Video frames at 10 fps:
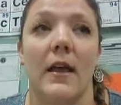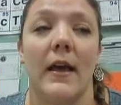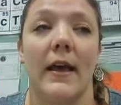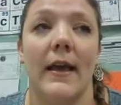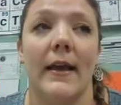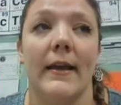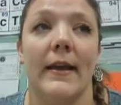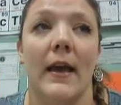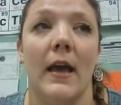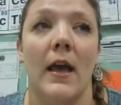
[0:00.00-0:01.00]
like,
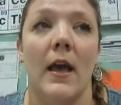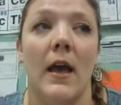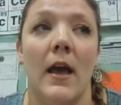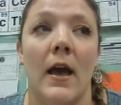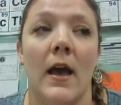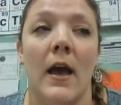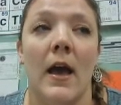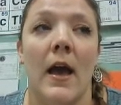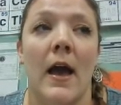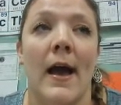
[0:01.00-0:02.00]

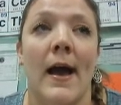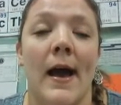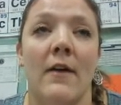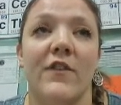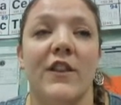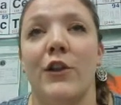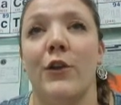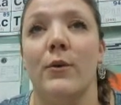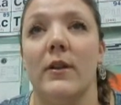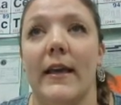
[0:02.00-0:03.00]
for the
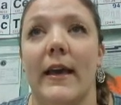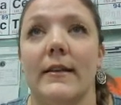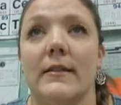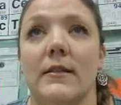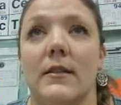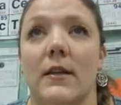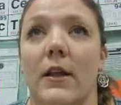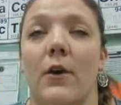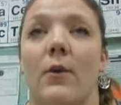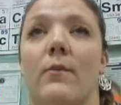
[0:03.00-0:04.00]
nucleus, you
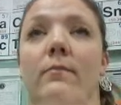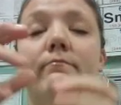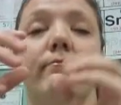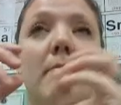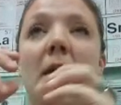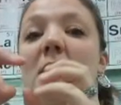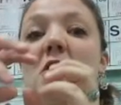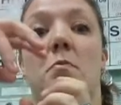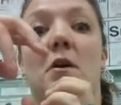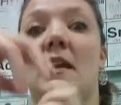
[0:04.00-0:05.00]
know, maybe
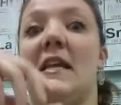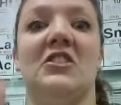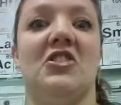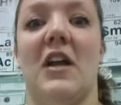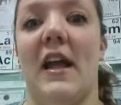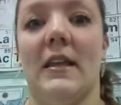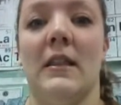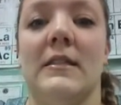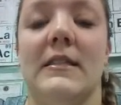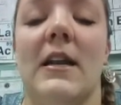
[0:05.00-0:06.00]
you put an Easter egg in
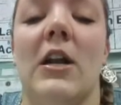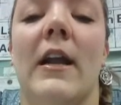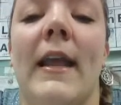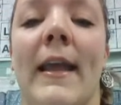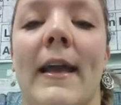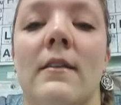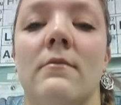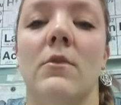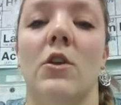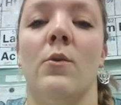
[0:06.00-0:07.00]
the center
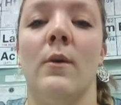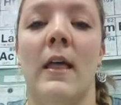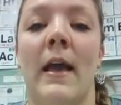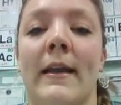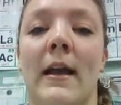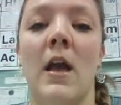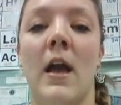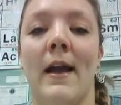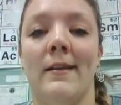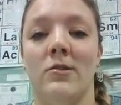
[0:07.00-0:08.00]
and you were like,
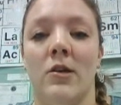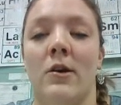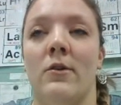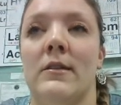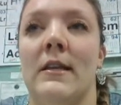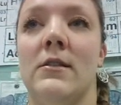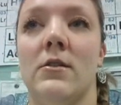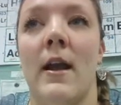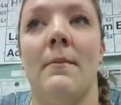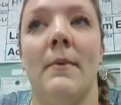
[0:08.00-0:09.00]
I chose an
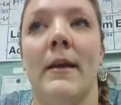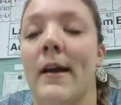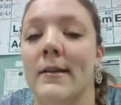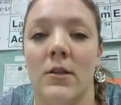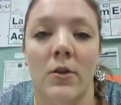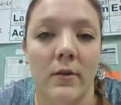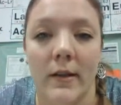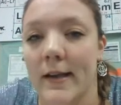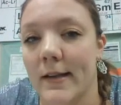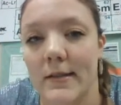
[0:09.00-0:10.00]
Easter egg because the
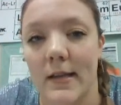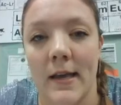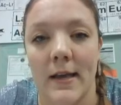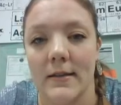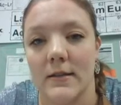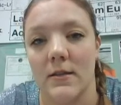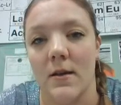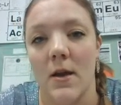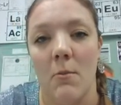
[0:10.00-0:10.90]
nucleus is